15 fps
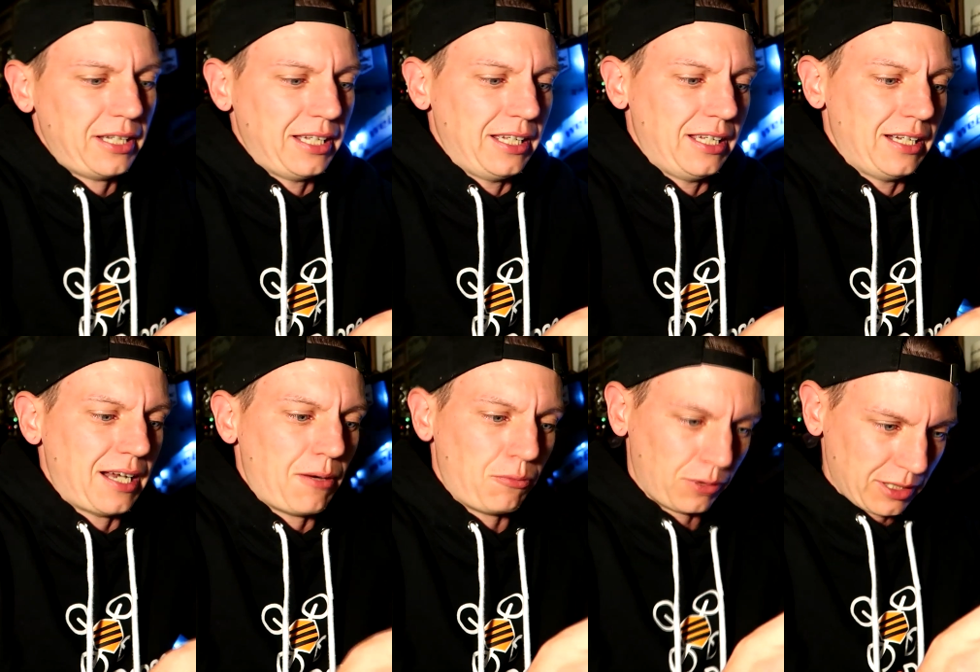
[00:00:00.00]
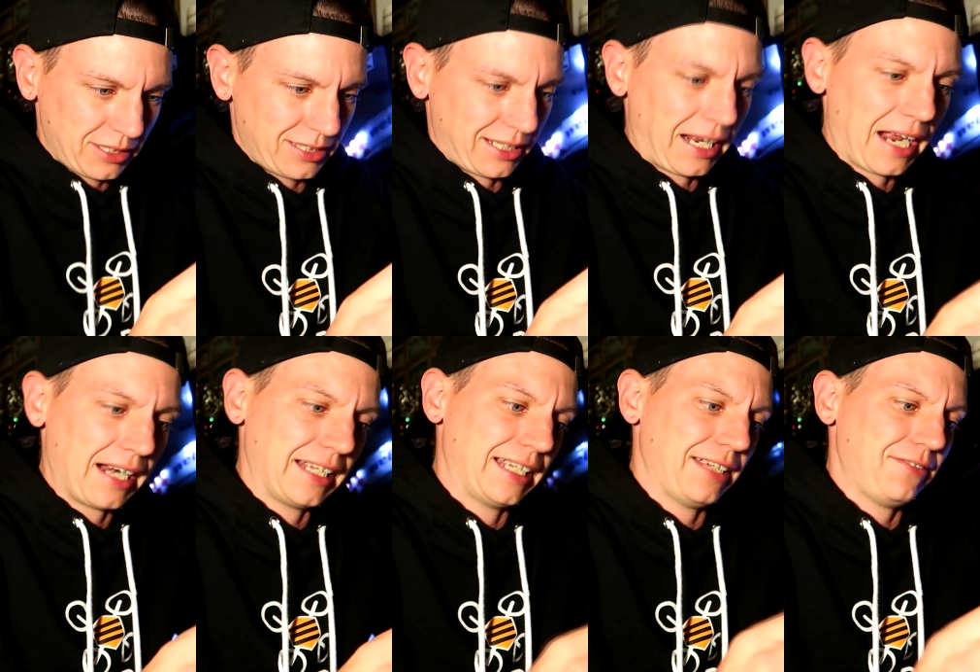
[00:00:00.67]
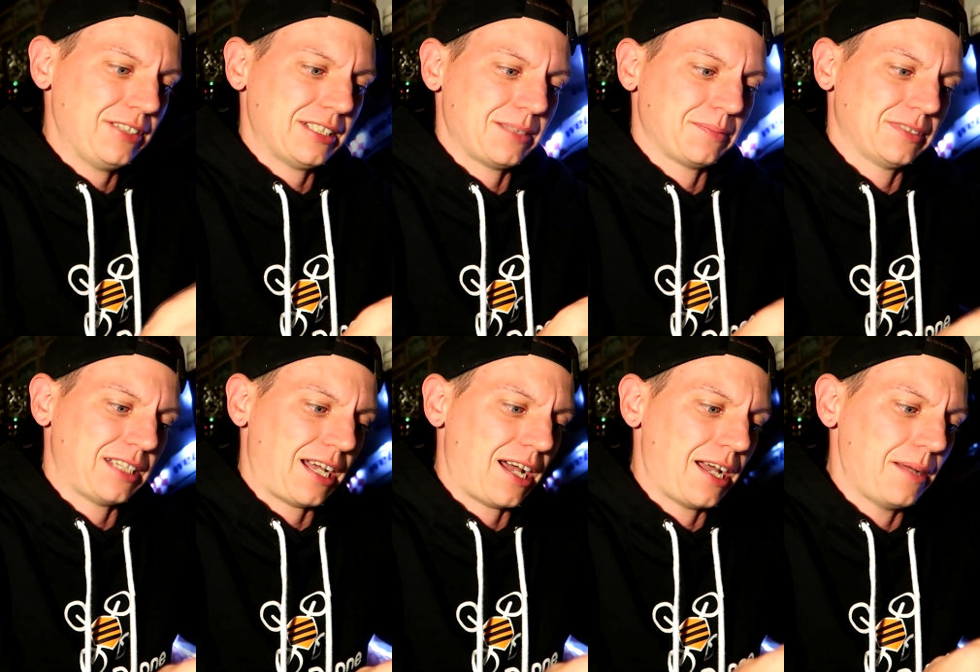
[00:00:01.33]
and I wanted to kind of give it some
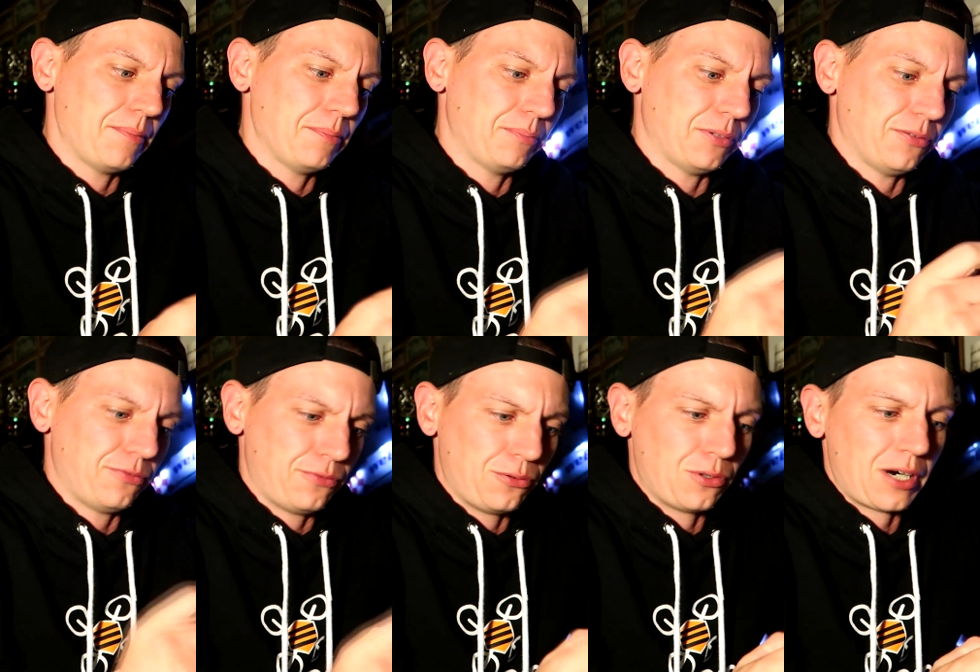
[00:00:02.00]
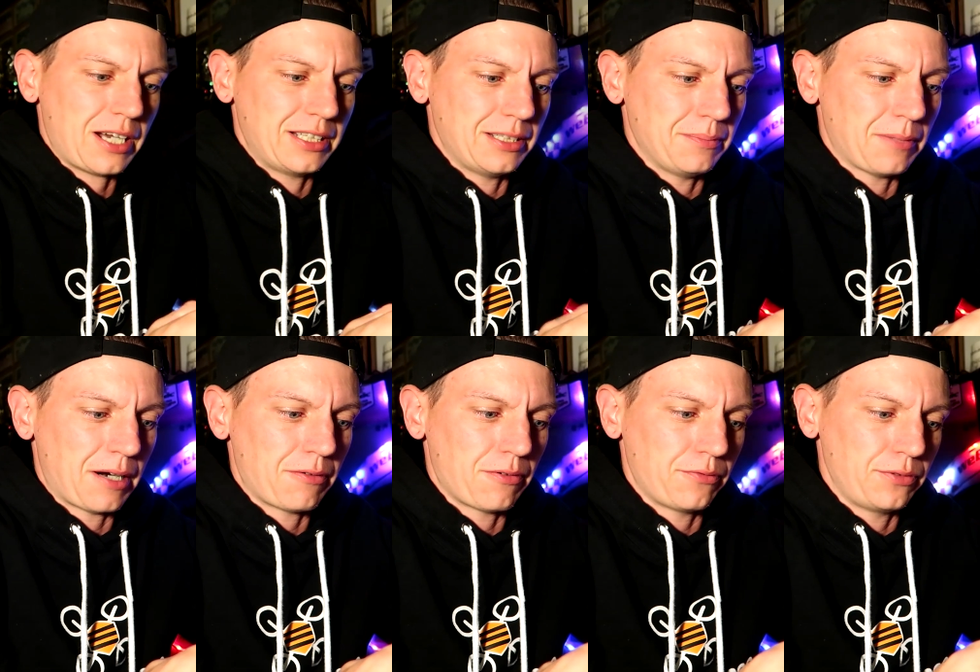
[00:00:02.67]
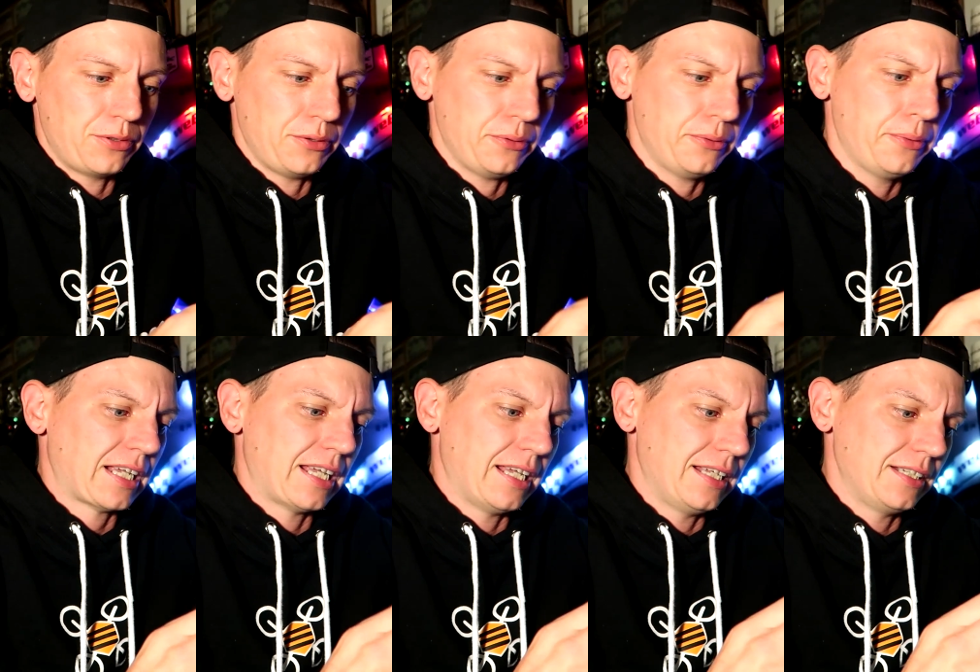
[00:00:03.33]
time before I did my review
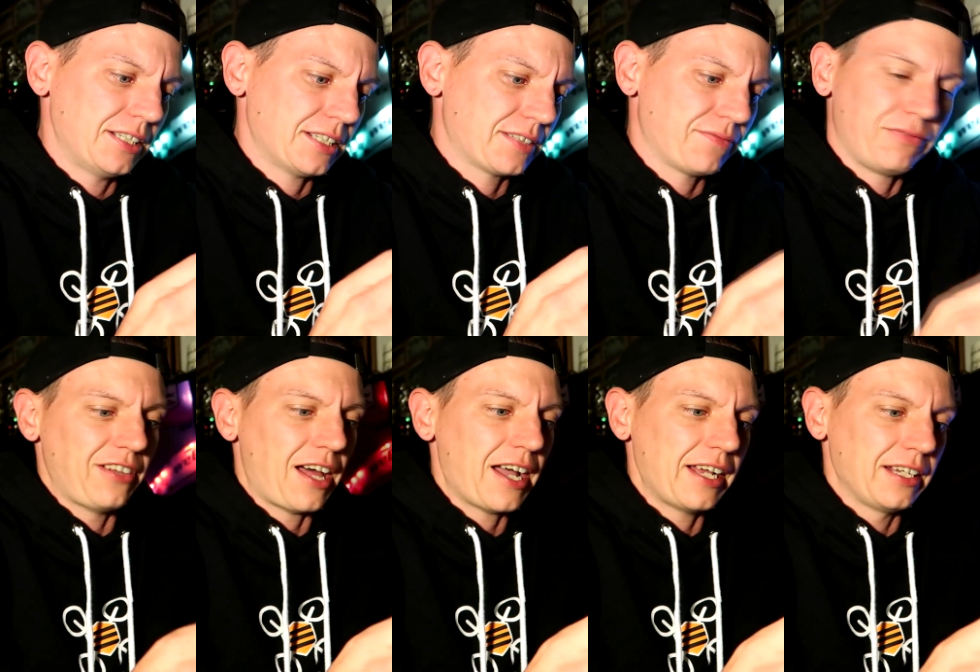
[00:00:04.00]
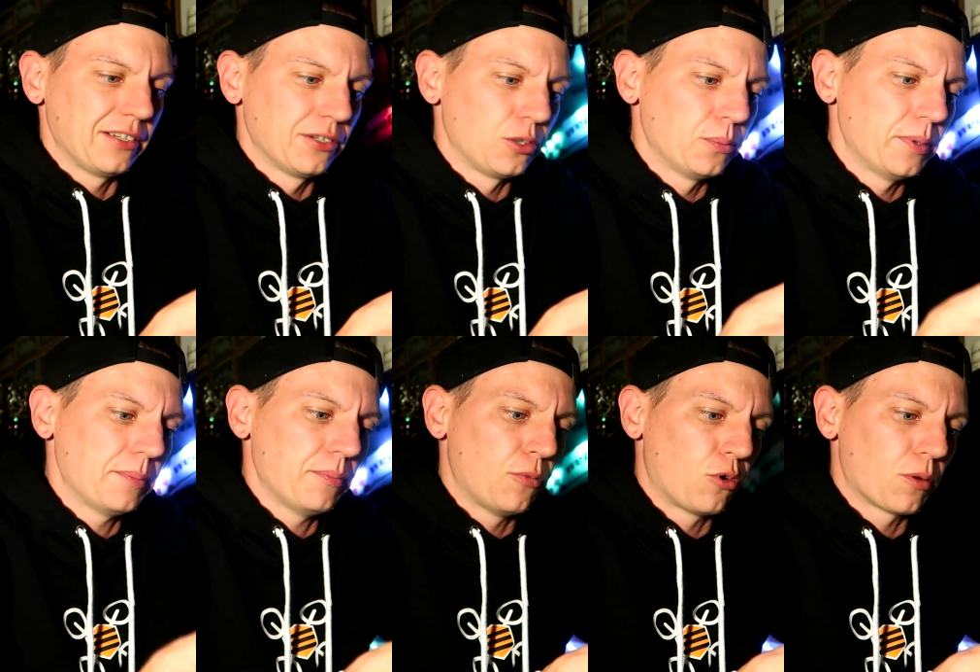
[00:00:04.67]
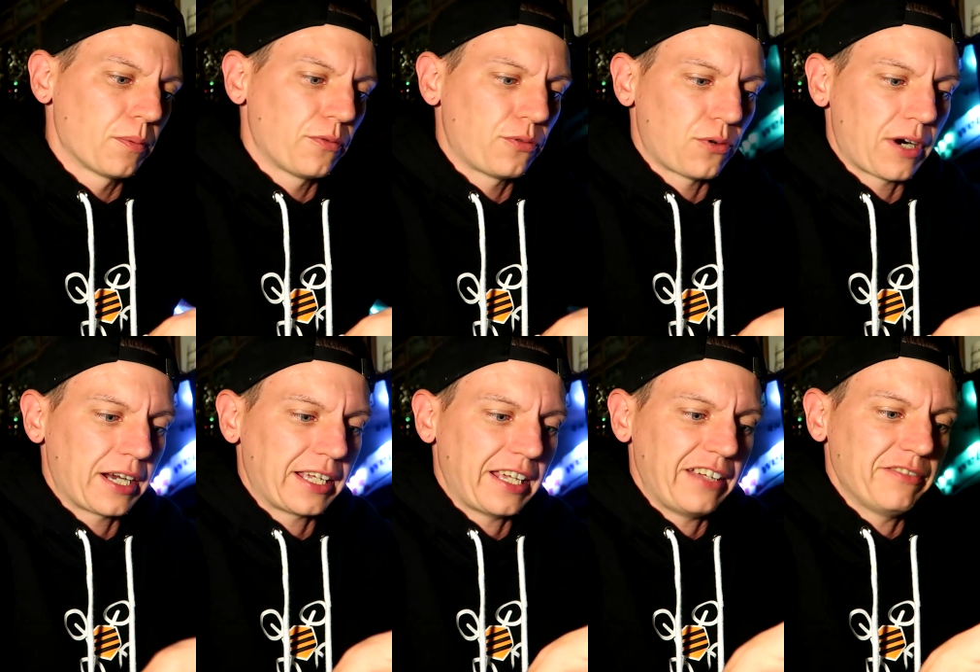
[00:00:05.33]
and just fly it a little bit more before
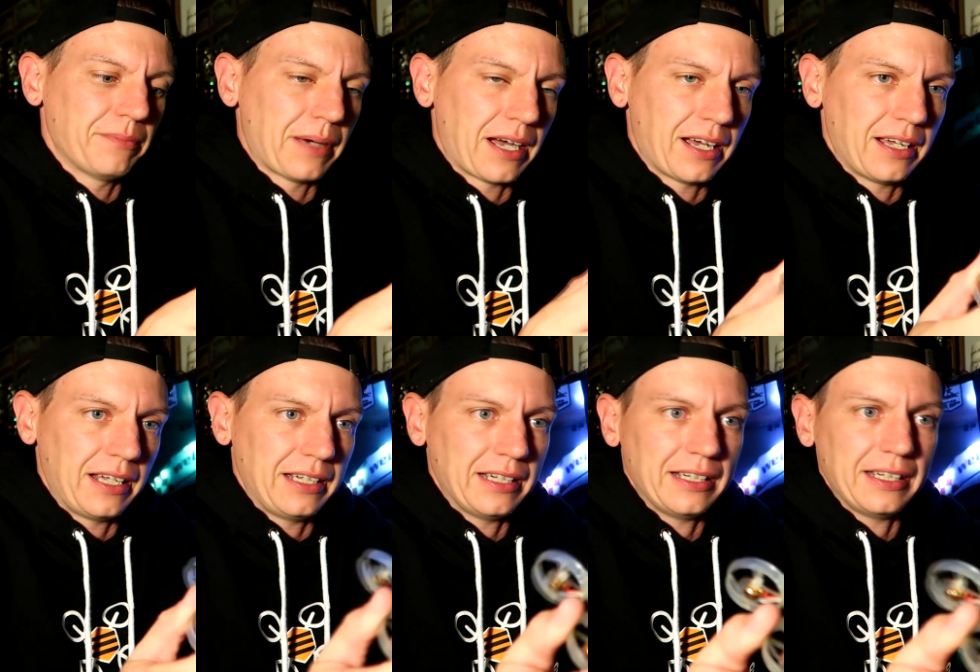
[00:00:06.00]
I gave my